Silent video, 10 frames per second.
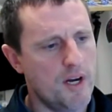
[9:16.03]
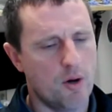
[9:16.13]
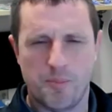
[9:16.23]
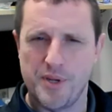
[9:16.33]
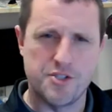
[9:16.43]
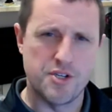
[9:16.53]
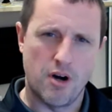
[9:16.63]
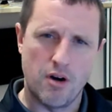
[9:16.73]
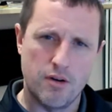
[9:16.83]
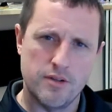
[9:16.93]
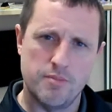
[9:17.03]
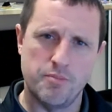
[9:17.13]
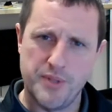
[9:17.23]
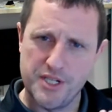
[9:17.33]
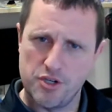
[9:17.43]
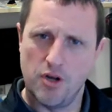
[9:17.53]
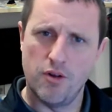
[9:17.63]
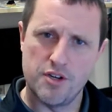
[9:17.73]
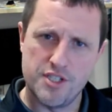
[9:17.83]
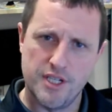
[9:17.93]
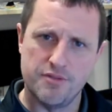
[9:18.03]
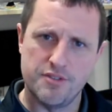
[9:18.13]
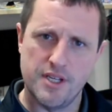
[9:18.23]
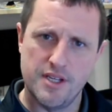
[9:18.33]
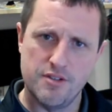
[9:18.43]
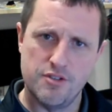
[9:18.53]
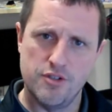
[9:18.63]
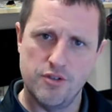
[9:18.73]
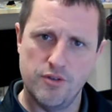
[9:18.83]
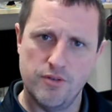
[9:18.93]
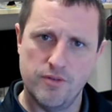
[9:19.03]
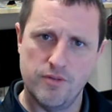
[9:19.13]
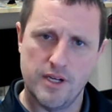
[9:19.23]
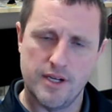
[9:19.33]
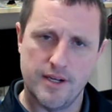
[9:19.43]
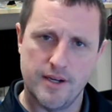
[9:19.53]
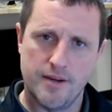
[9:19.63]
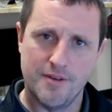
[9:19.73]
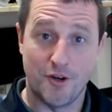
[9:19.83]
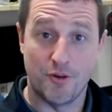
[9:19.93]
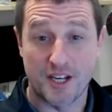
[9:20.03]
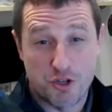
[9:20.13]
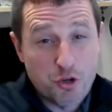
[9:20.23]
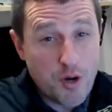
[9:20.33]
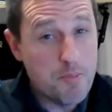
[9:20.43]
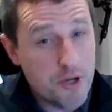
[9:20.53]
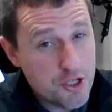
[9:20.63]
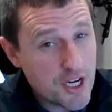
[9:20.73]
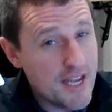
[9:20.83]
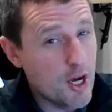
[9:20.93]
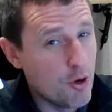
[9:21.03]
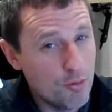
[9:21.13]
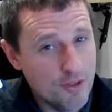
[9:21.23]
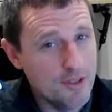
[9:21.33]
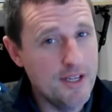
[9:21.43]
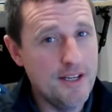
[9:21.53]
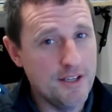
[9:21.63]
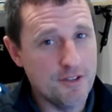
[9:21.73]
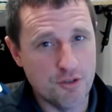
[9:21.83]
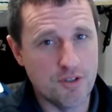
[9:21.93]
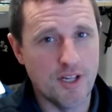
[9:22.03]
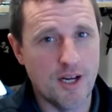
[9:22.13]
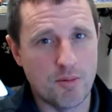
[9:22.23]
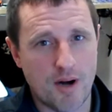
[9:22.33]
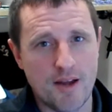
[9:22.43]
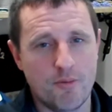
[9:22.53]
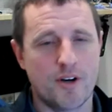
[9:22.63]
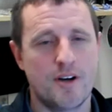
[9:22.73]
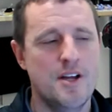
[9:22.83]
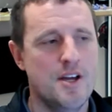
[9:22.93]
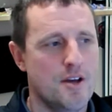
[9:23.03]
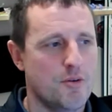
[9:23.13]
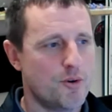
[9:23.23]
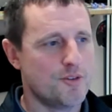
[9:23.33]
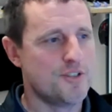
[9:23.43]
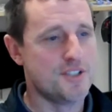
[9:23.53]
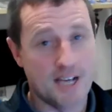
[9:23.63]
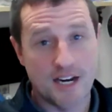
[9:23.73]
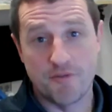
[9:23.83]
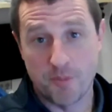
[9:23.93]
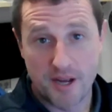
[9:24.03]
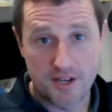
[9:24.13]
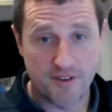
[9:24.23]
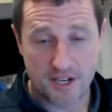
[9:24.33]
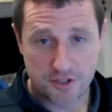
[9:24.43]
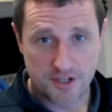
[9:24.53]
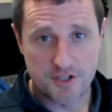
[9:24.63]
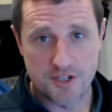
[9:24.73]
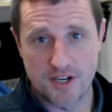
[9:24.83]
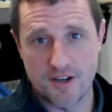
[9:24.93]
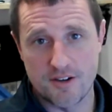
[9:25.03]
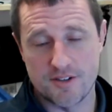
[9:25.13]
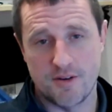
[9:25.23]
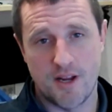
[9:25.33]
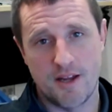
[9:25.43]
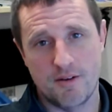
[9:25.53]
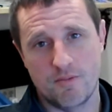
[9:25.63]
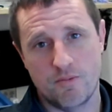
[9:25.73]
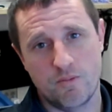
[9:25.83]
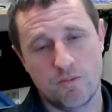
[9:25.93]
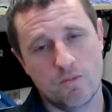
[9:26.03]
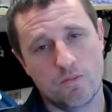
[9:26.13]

we don't pigeonhole ourselves into like a trebuchet only student club, right? We're the Society for Manufacturing Engineers, and